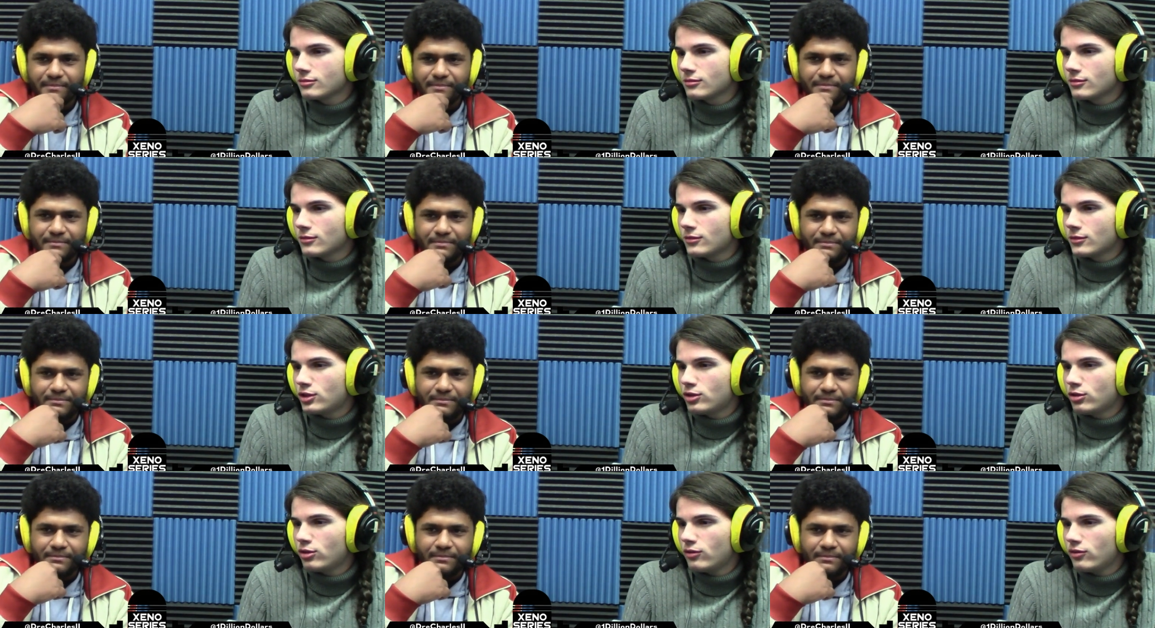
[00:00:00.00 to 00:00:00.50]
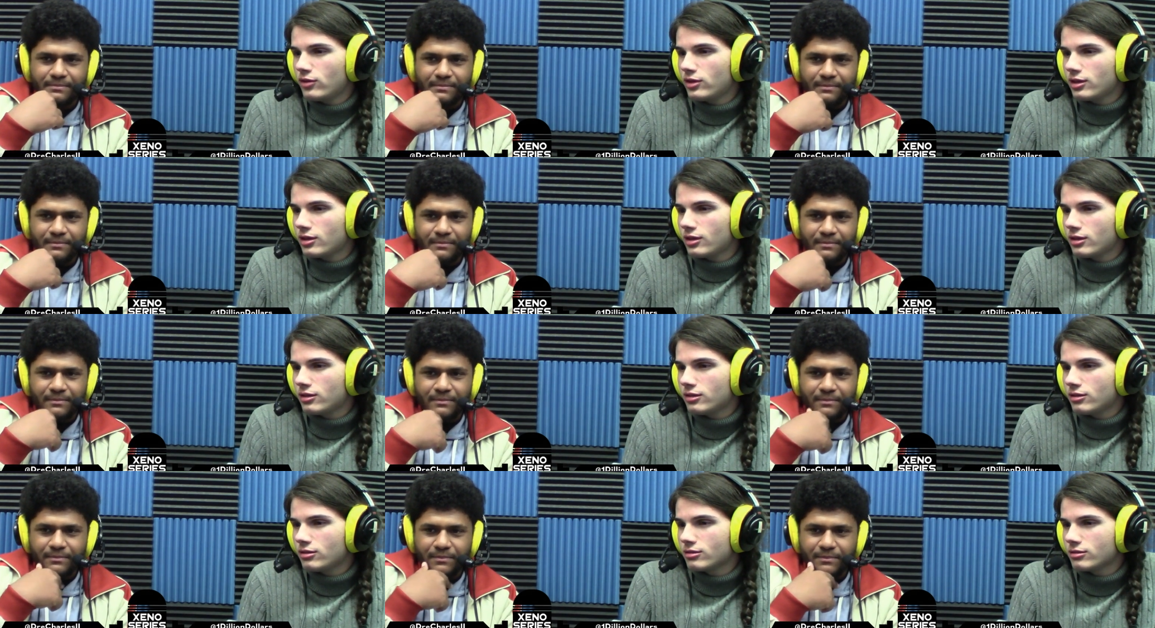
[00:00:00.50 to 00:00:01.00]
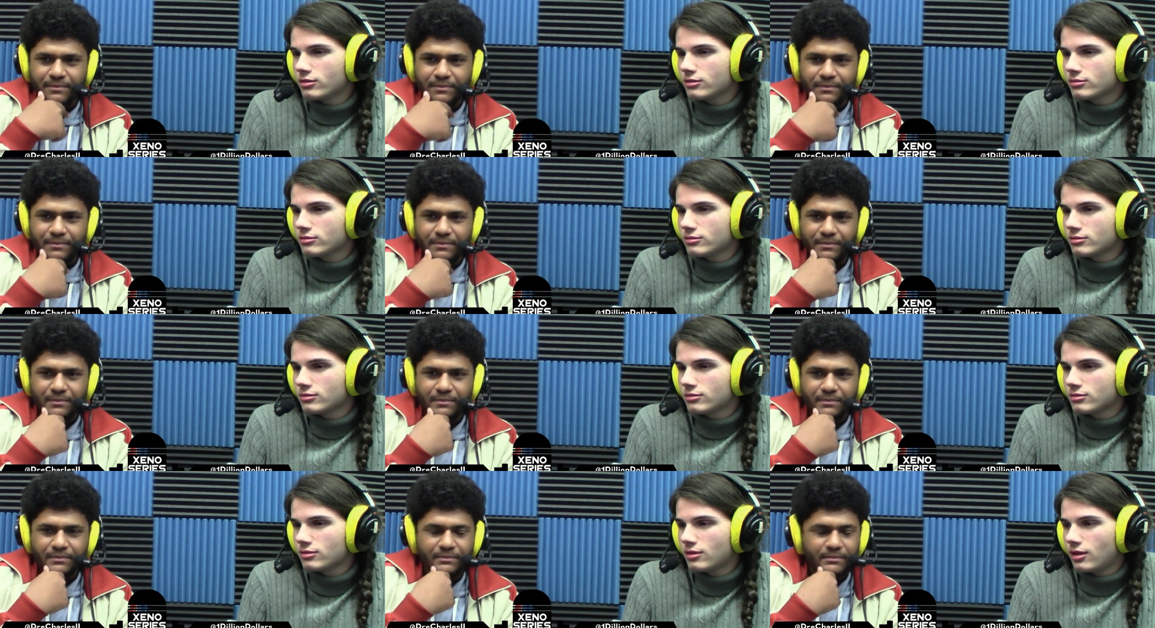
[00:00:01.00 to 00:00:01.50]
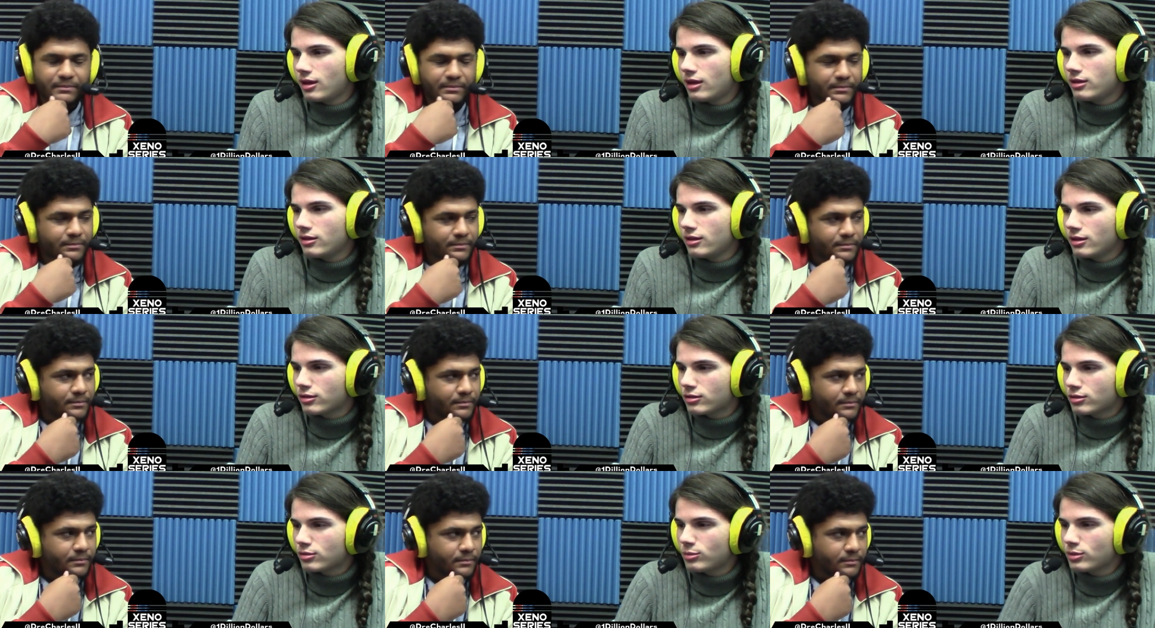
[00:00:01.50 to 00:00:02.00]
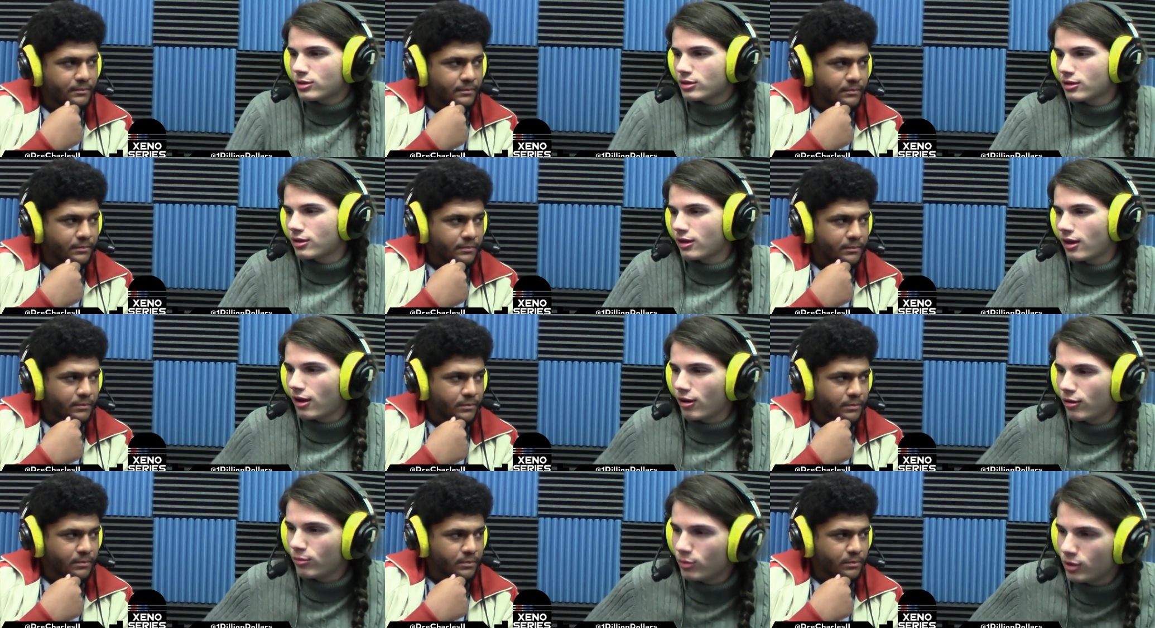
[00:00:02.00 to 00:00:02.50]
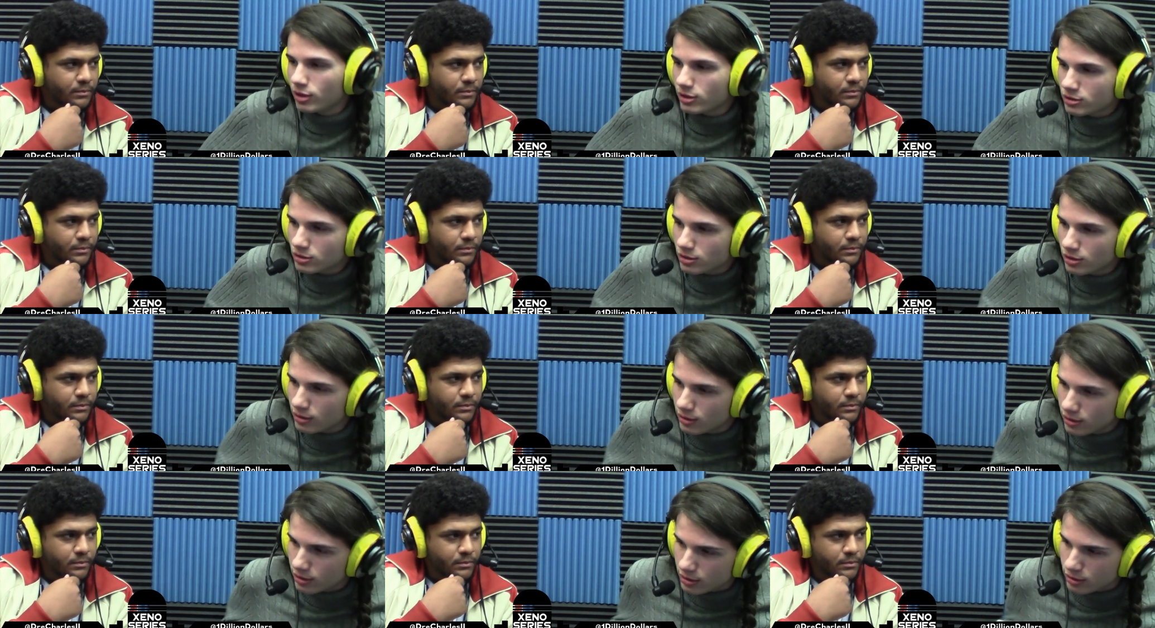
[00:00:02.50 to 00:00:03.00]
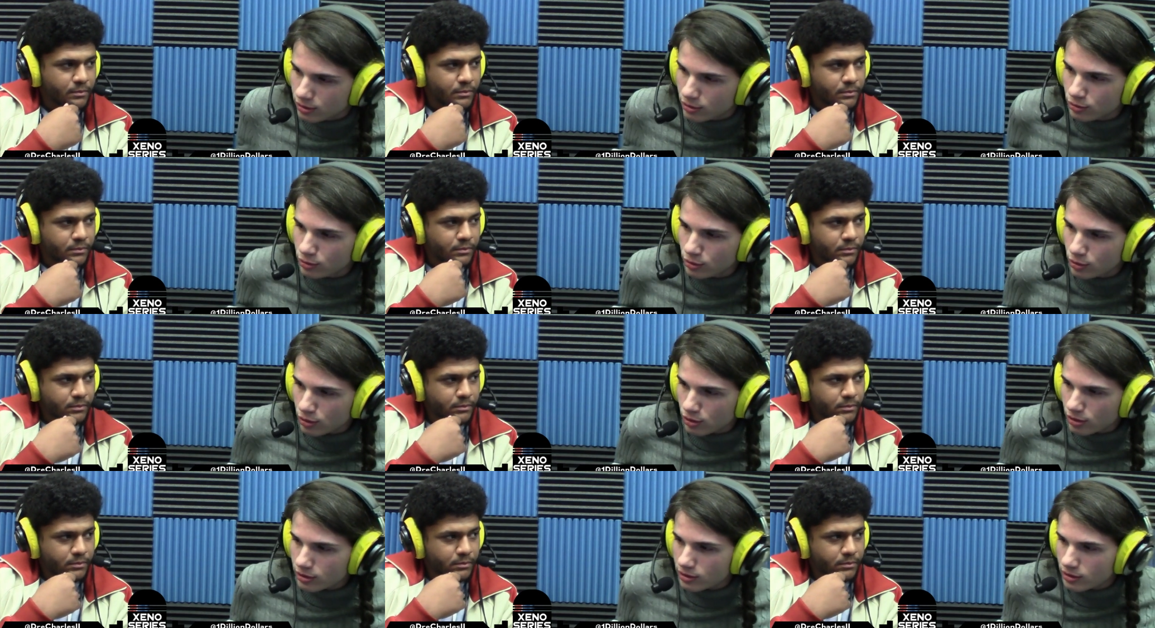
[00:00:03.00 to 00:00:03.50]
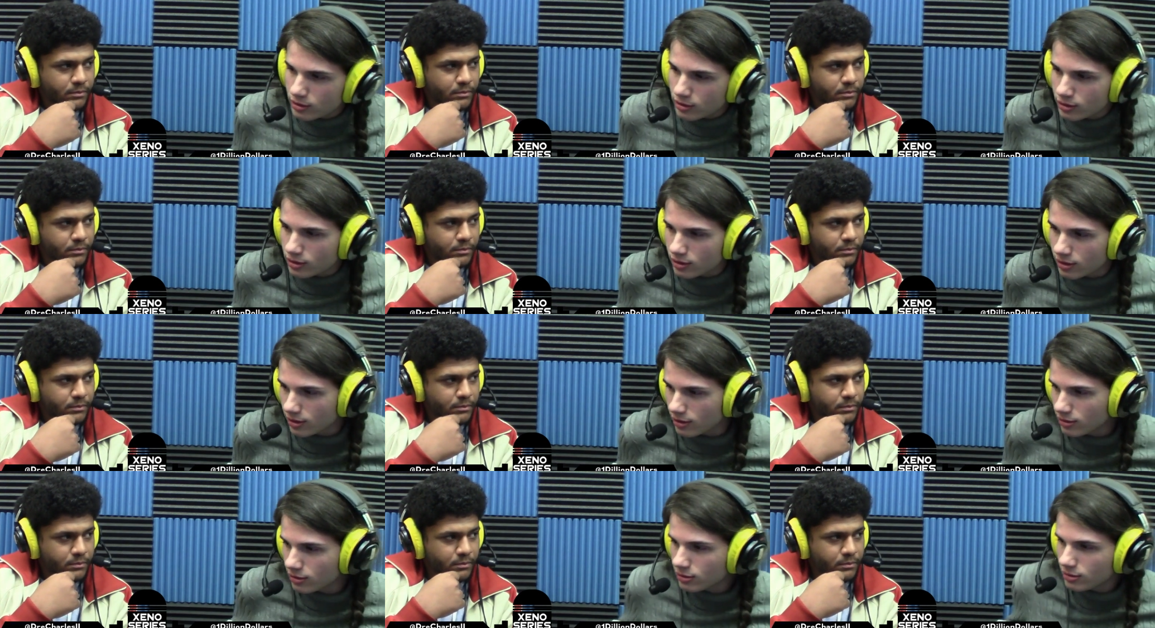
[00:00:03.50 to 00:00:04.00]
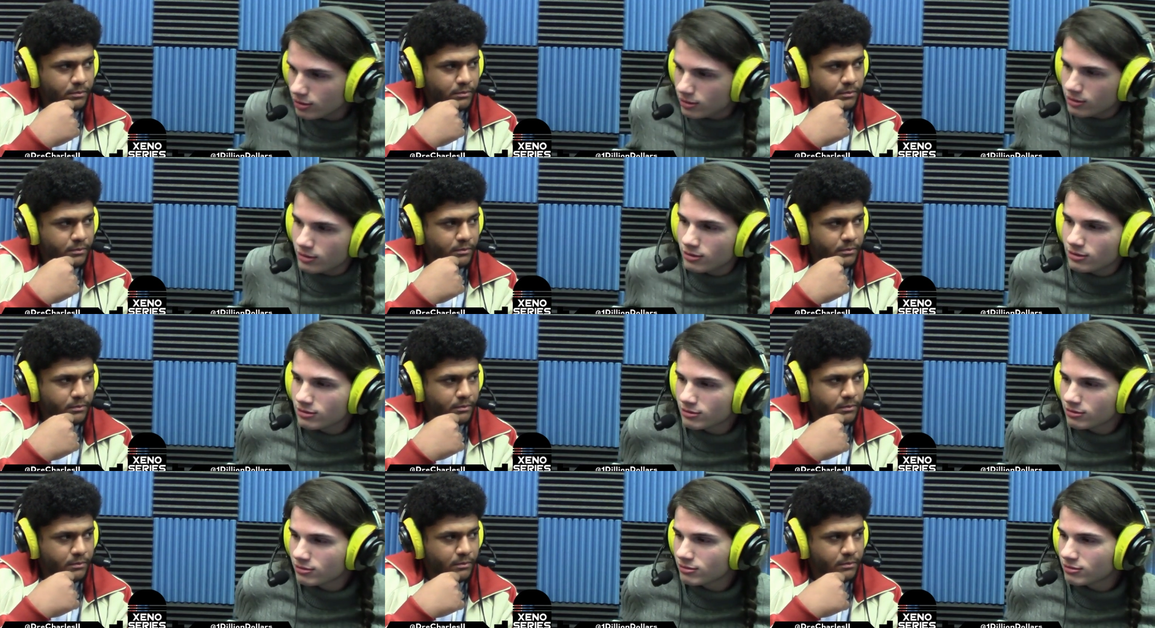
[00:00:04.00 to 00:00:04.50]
Speaker 1: do you have any idea, any estimates on how much the New York skill,